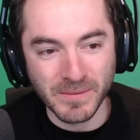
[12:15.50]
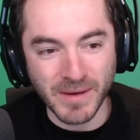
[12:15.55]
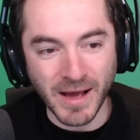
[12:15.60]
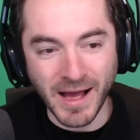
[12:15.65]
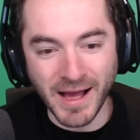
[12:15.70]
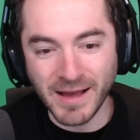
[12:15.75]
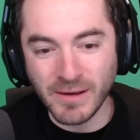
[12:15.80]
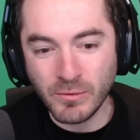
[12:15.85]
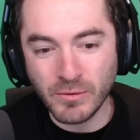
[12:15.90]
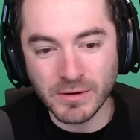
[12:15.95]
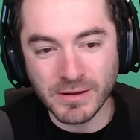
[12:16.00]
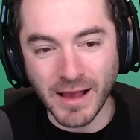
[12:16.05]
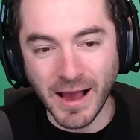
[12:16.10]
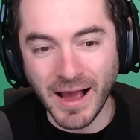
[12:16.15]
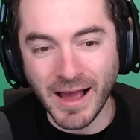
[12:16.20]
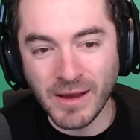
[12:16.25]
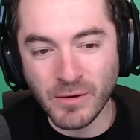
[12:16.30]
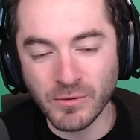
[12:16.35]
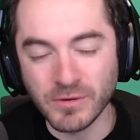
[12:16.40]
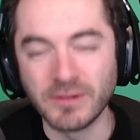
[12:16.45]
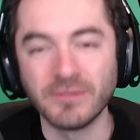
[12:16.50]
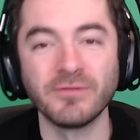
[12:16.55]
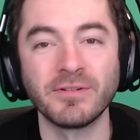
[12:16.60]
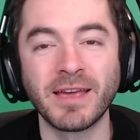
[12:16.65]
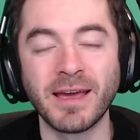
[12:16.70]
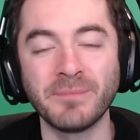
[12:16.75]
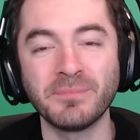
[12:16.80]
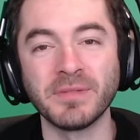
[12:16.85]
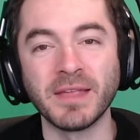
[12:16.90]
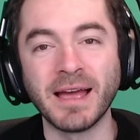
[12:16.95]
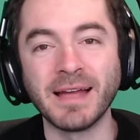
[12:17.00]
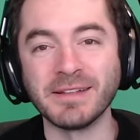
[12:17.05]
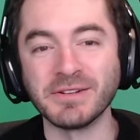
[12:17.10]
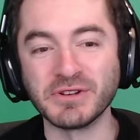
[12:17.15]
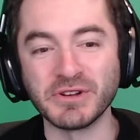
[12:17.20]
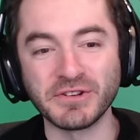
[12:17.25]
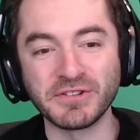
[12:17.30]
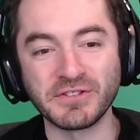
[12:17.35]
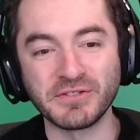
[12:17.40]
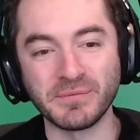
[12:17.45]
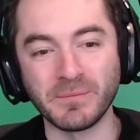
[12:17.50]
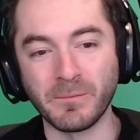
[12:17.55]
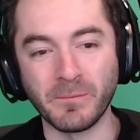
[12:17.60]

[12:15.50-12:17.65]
I would have kept that just